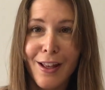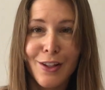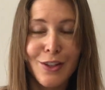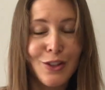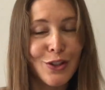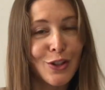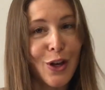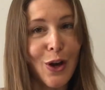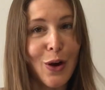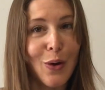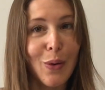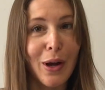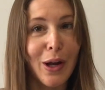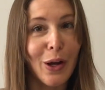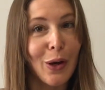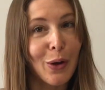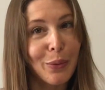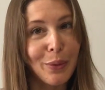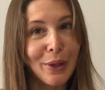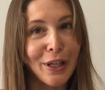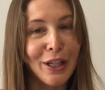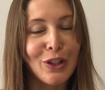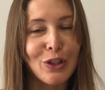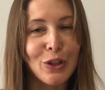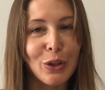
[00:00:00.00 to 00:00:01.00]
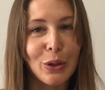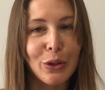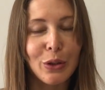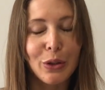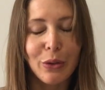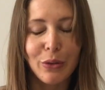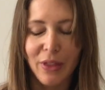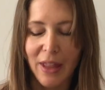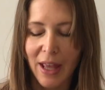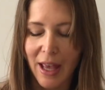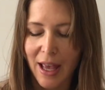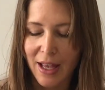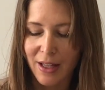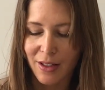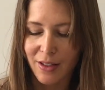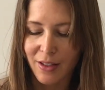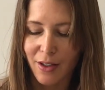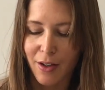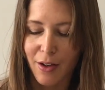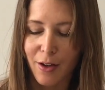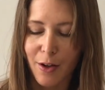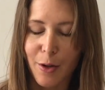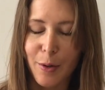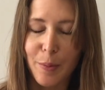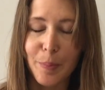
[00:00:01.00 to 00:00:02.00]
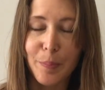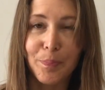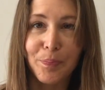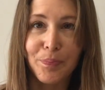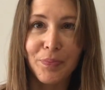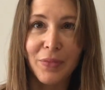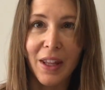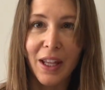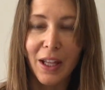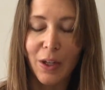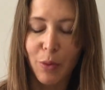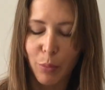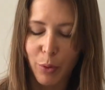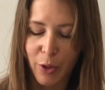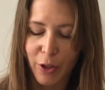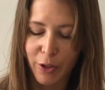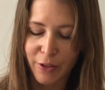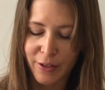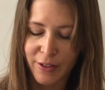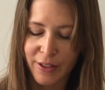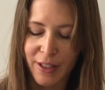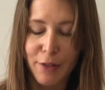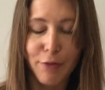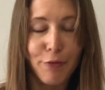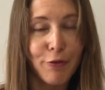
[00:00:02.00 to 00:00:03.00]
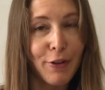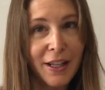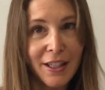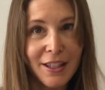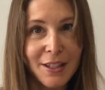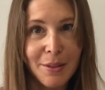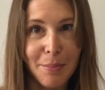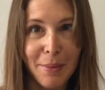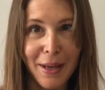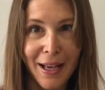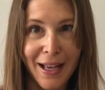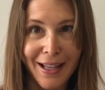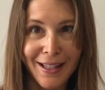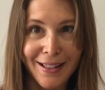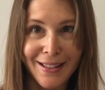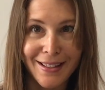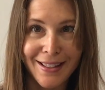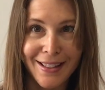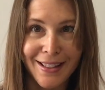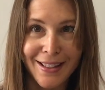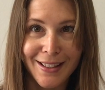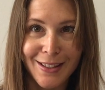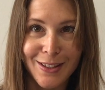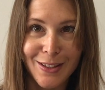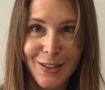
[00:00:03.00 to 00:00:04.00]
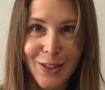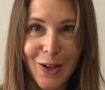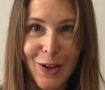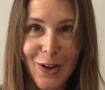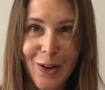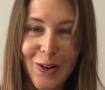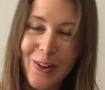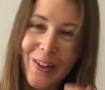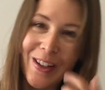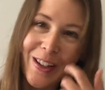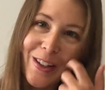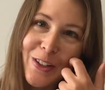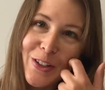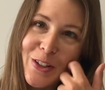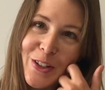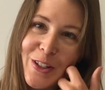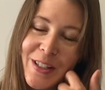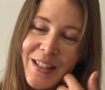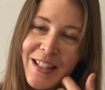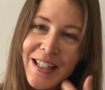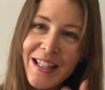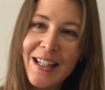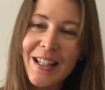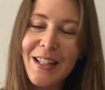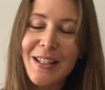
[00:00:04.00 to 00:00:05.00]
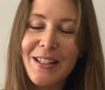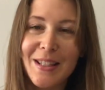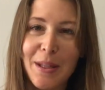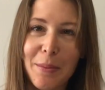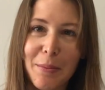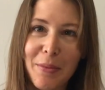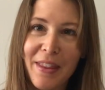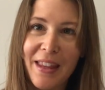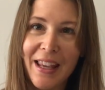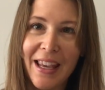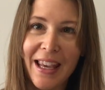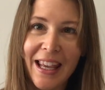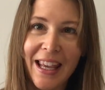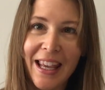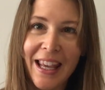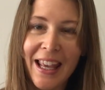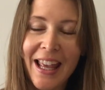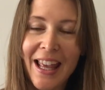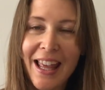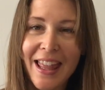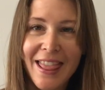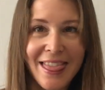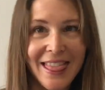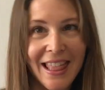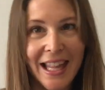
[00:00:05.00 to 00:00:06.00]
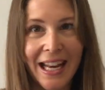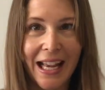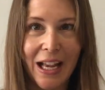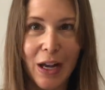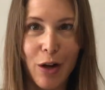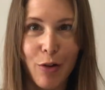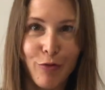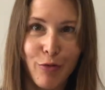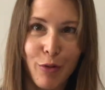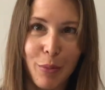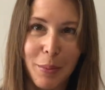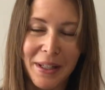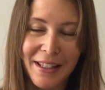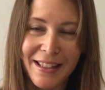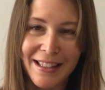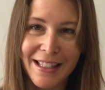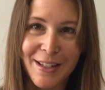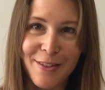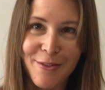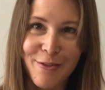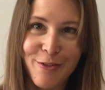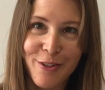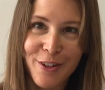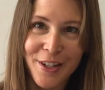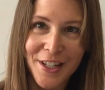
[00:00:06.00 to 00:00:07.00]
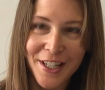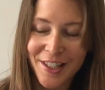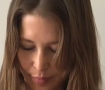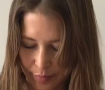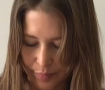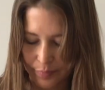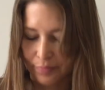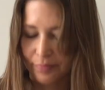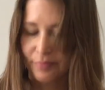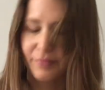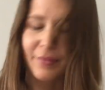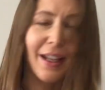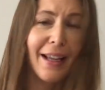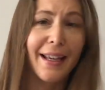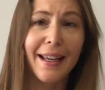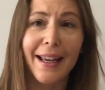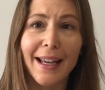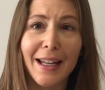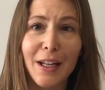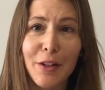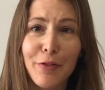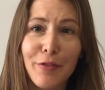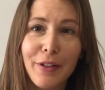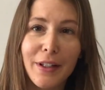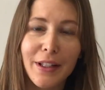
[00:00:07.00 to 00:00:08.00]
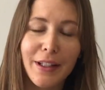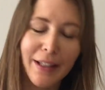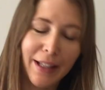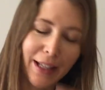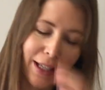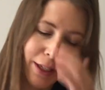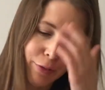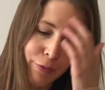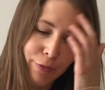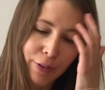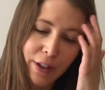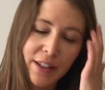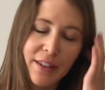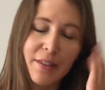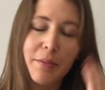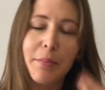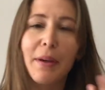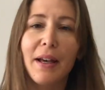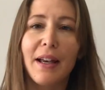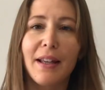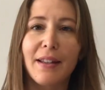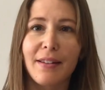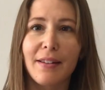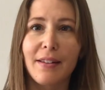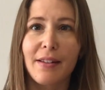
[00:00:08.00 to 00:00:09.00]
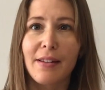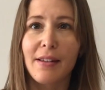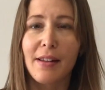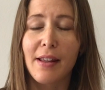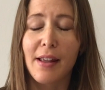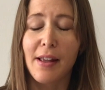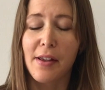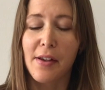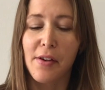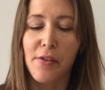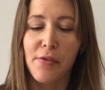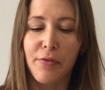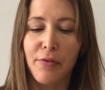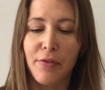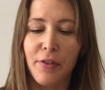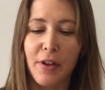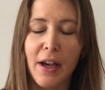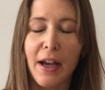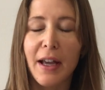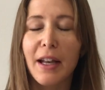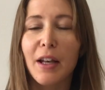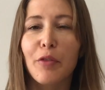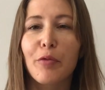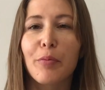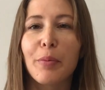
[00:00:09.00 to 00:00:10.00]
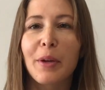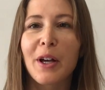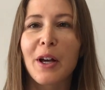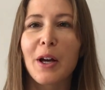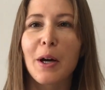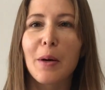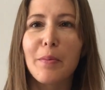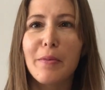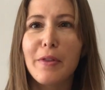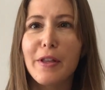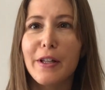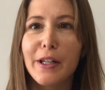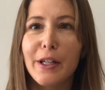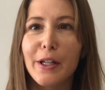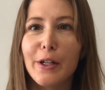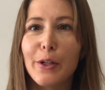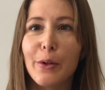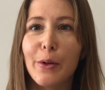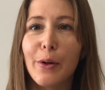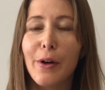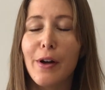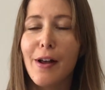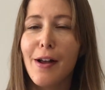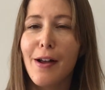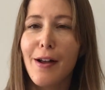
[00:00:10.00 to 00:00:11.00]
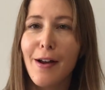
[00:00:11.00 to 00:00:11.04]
So I already told you that it was a face mask, so it's just a little something that I got for myself. I kind of feel like face masks have kind of become the new